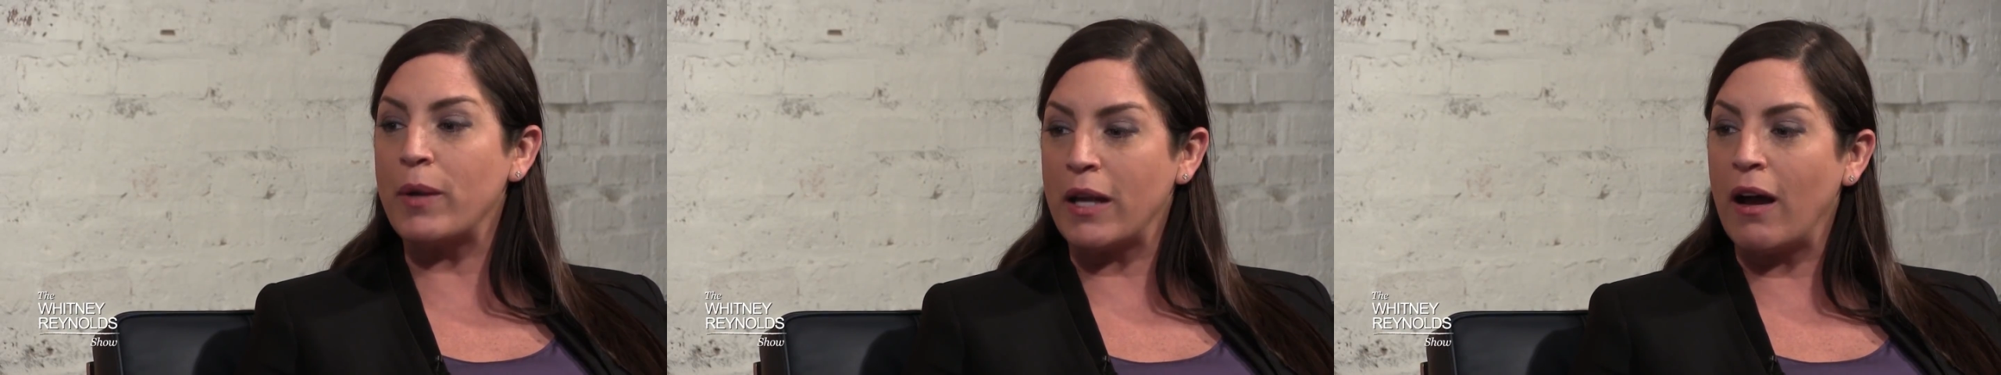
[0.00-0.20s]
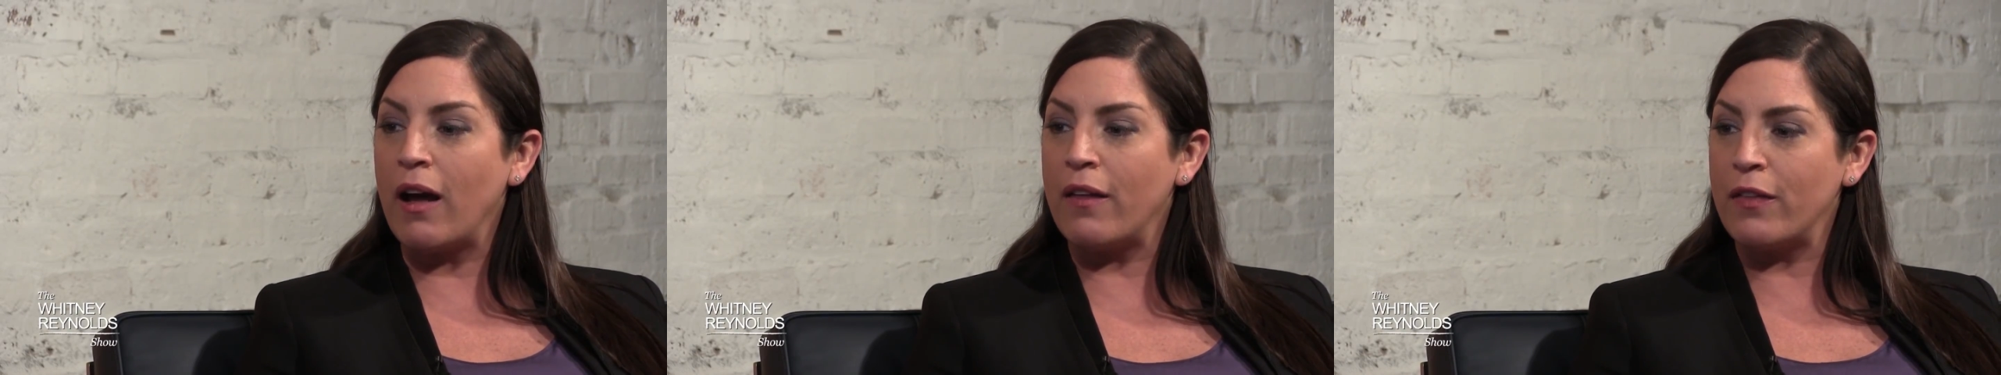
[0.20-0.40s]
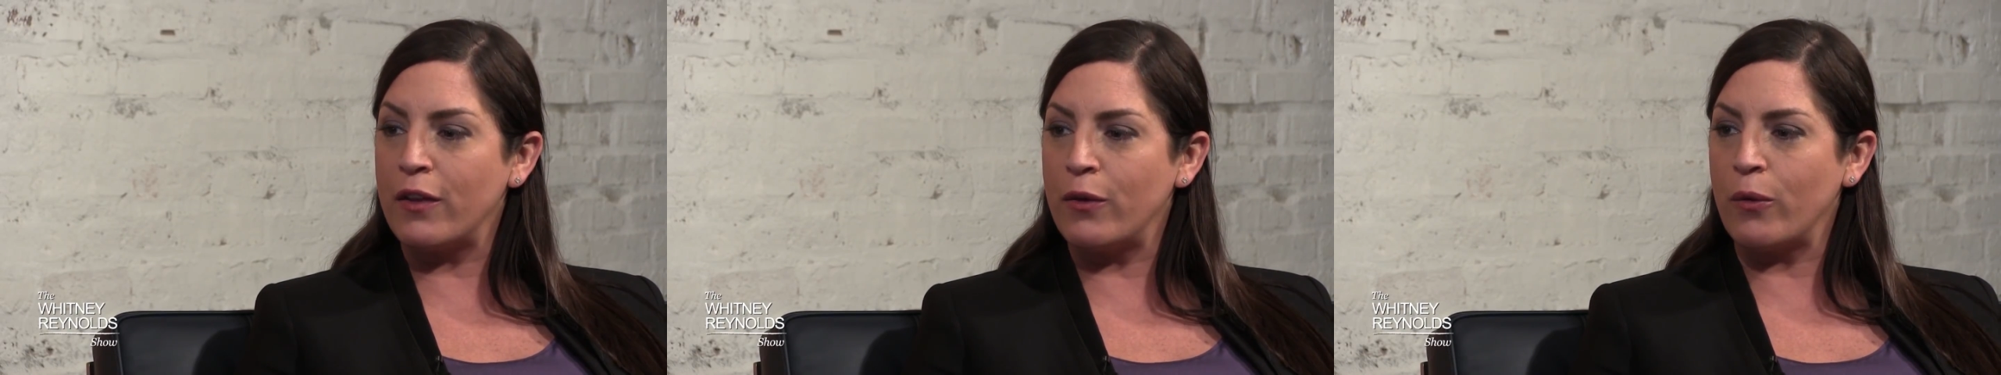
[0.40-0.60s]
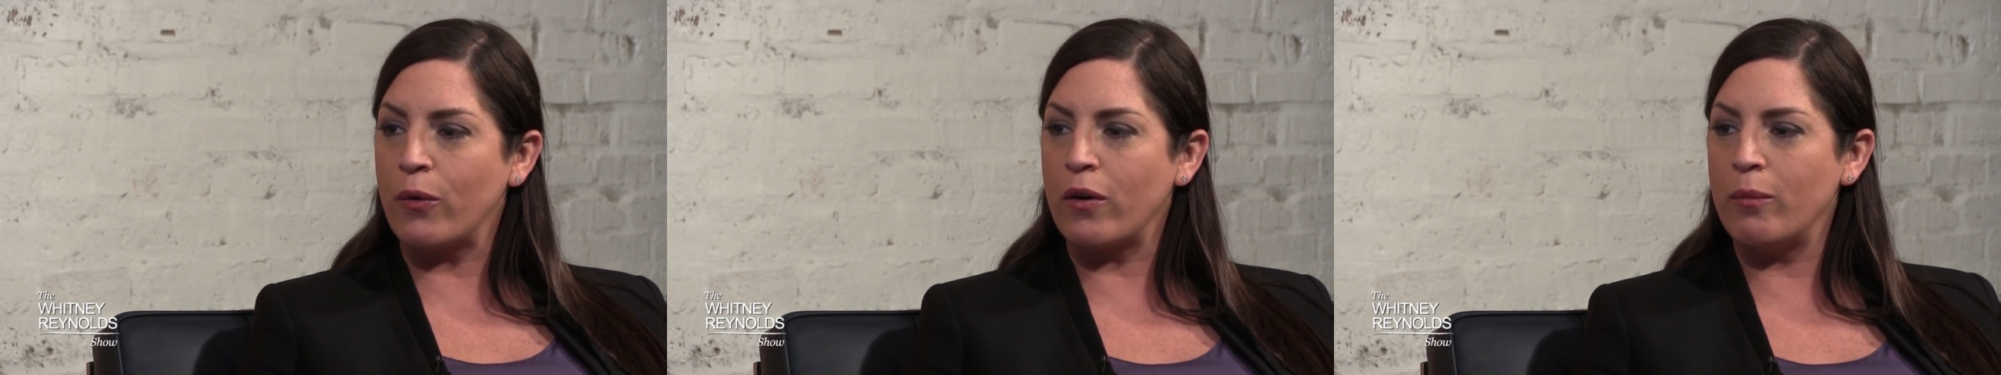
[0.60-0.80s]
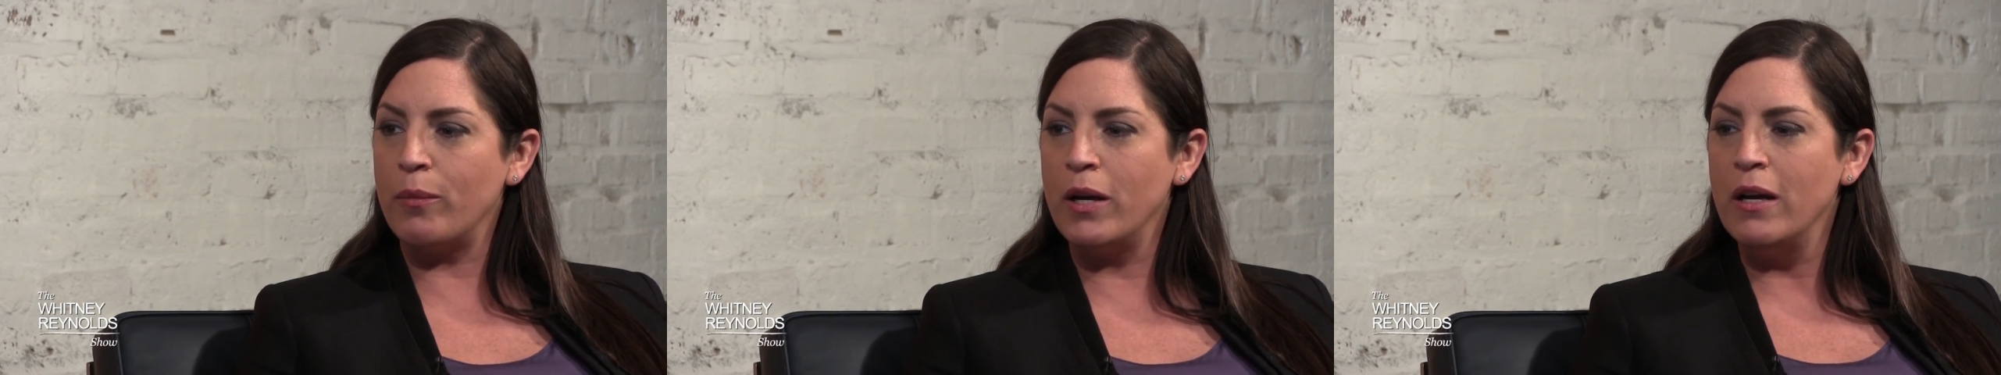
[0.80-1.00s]
beyond the
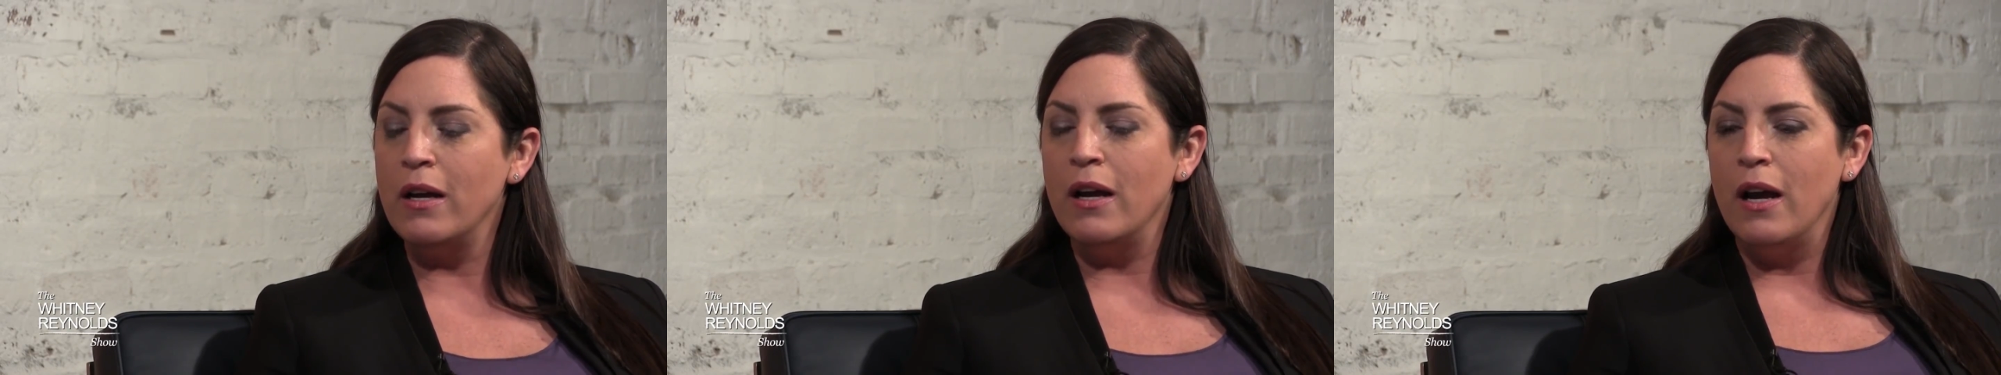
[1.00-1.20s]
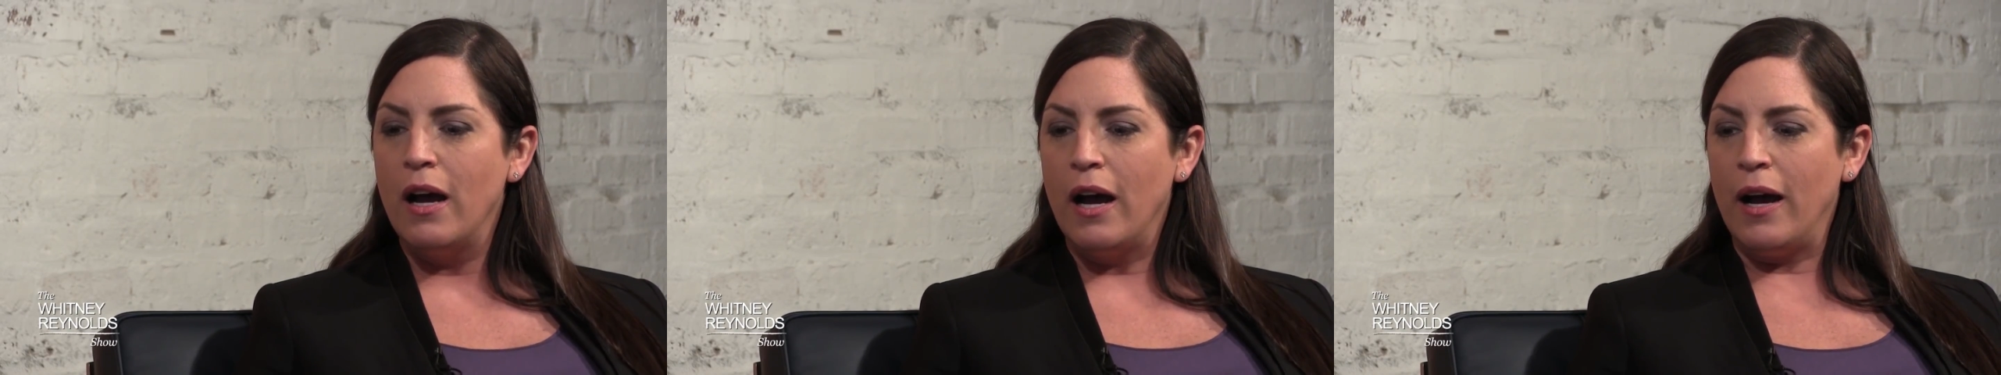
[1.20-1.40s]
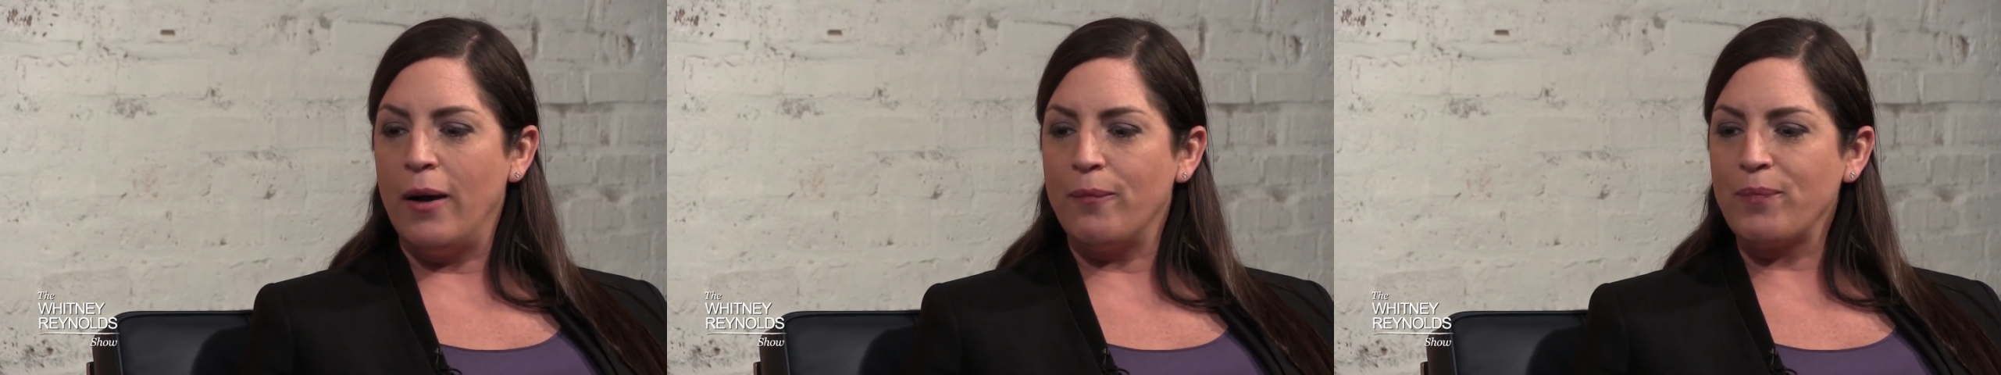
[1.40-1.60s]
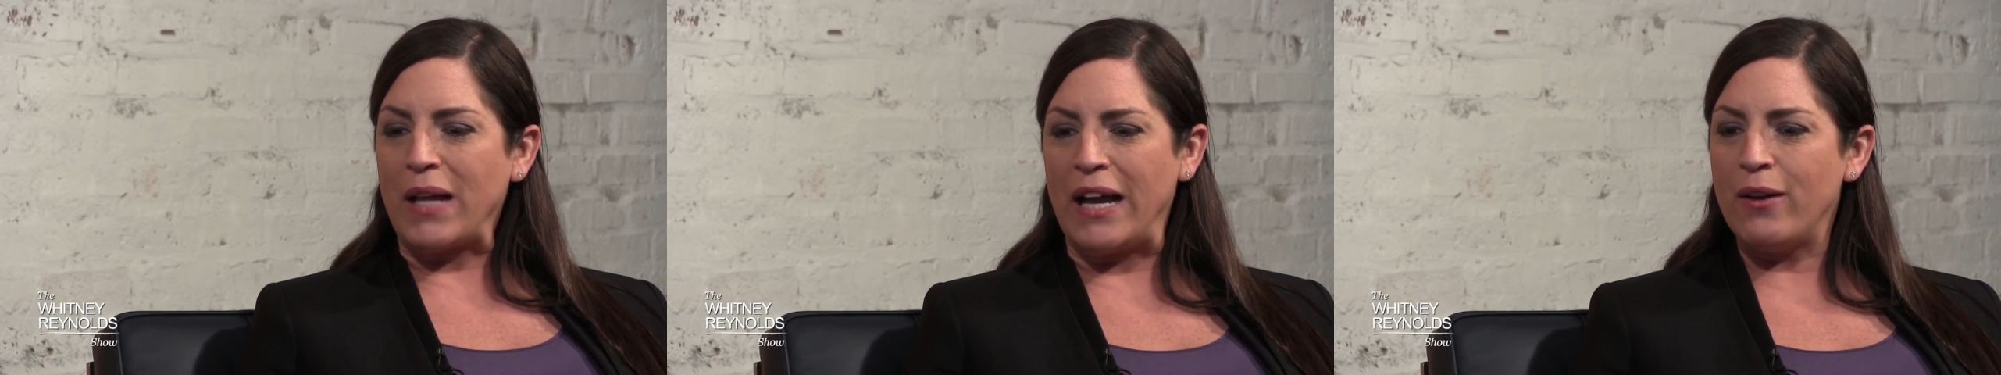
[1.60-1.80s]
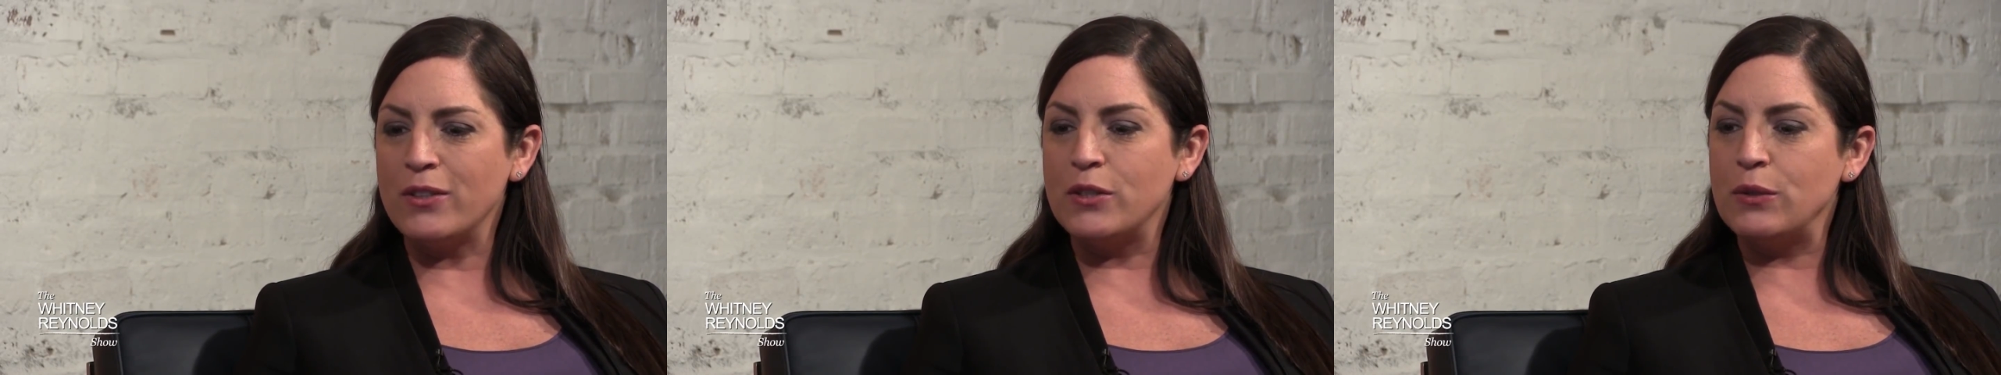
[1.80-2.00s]
norm.
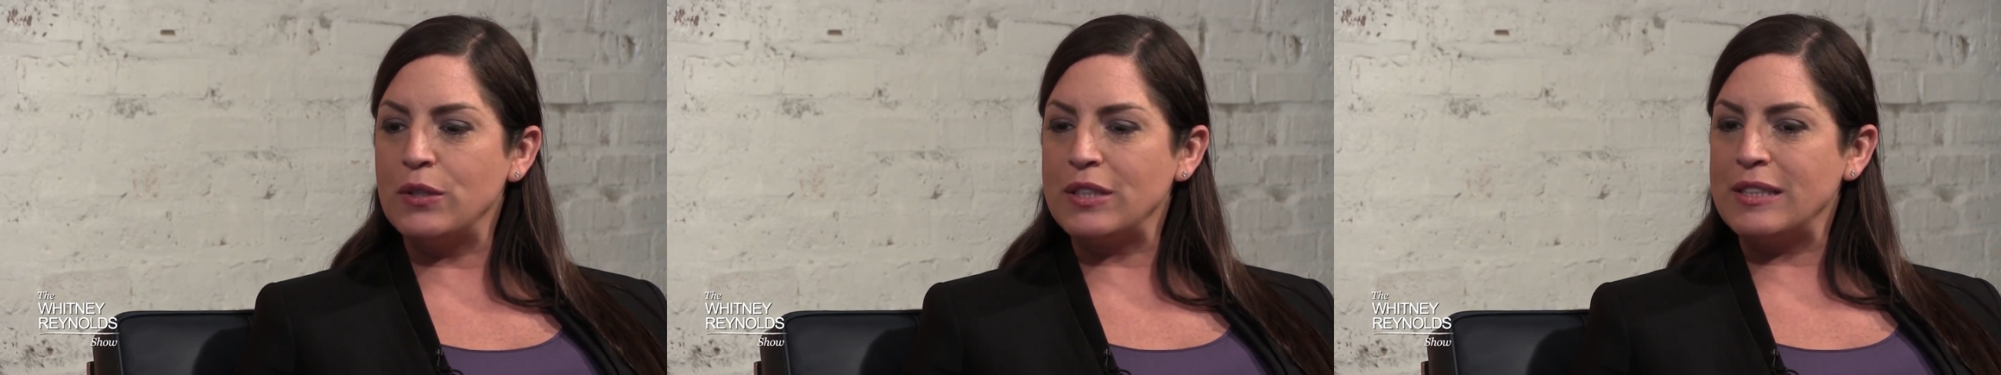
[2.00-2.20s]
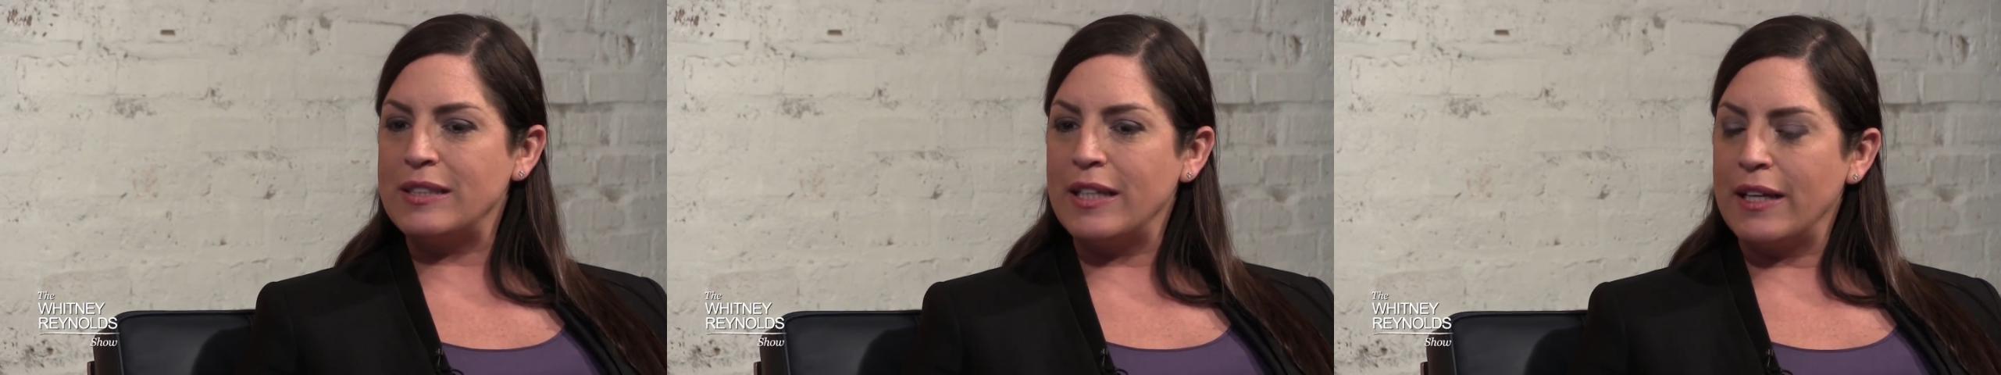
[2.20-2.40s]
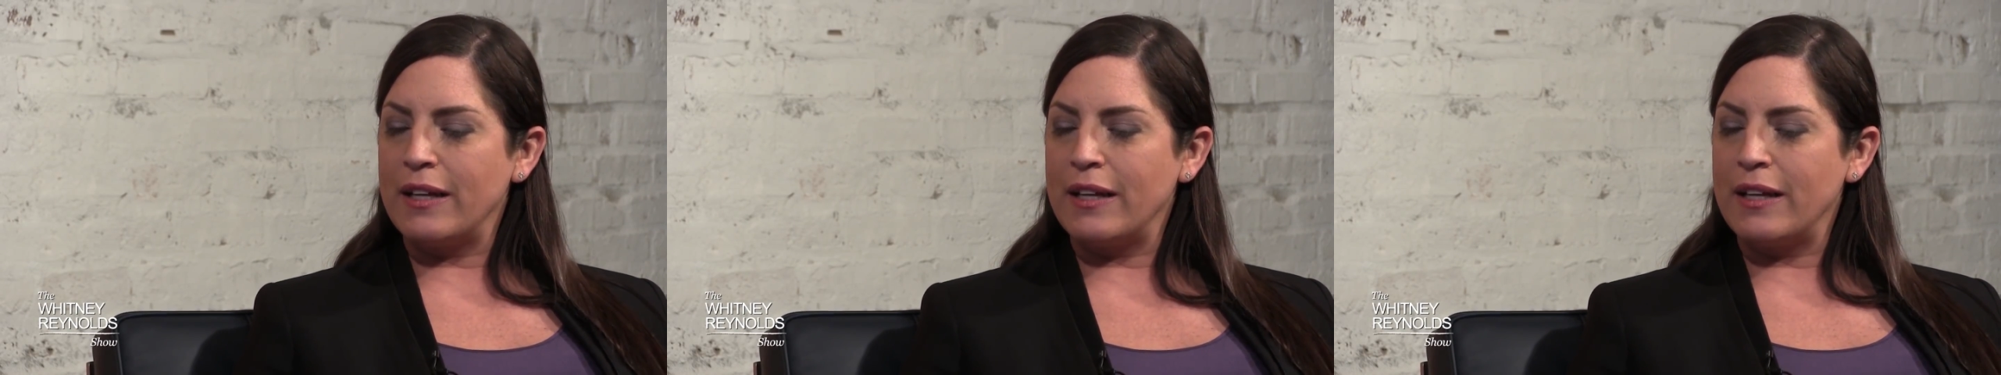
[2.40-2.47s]
I also just